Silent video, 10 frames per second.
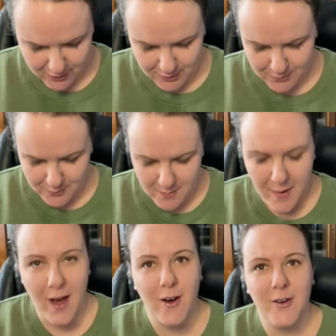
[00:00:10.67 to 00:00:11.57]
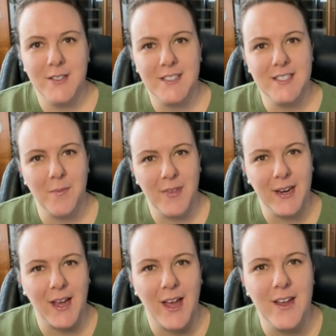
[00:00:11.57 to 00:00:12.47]
you about
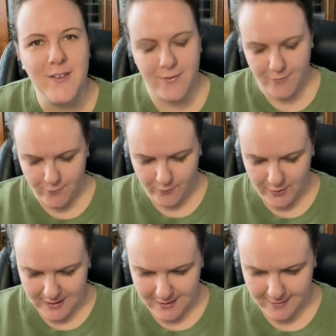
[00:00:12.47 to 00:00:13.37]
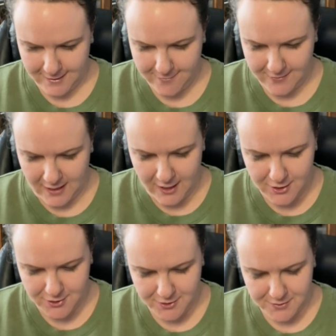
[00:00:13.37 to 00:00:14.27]
something I've recently
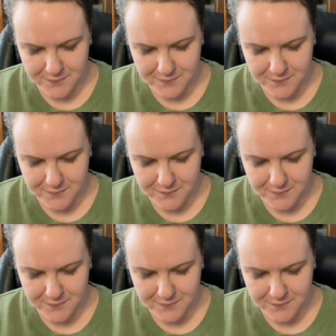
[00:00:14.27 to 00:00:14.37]
finished.